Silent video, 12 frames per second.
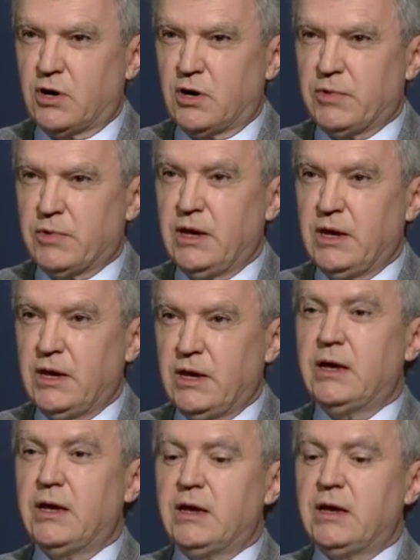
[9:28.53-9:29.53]
Parliament
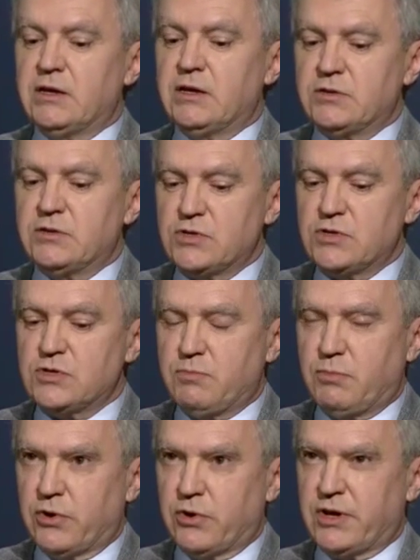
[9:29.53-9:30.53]
to
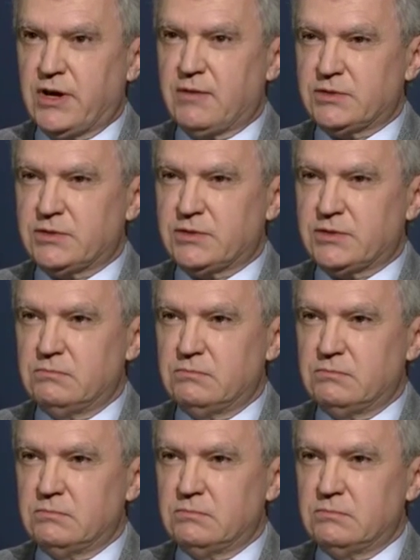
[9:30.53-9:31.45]
support a government